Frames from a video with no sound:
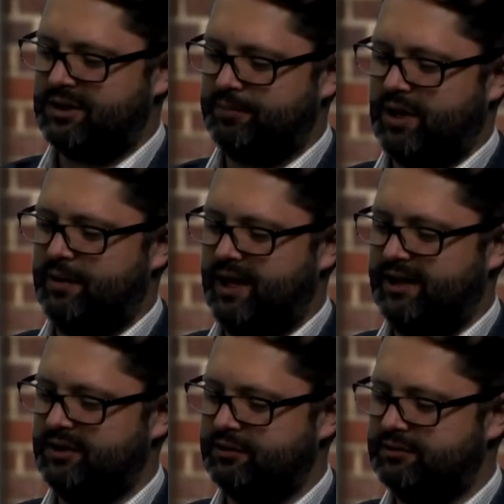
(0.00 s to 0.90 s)
Superb.
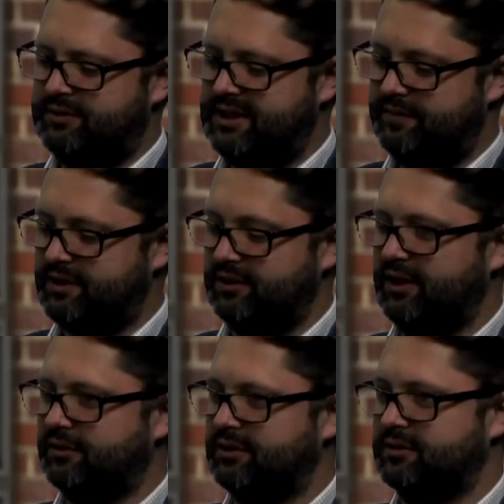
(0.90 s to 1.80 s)
And your dividend
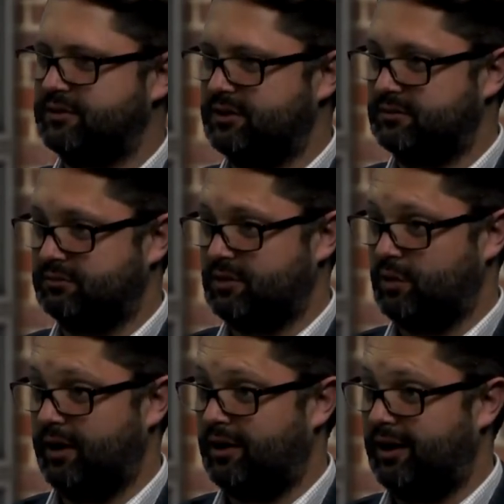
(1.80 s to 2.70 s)
yield is
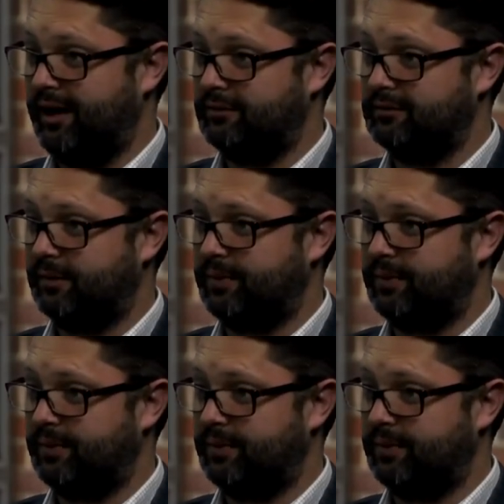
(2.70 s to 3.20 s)
quite high, I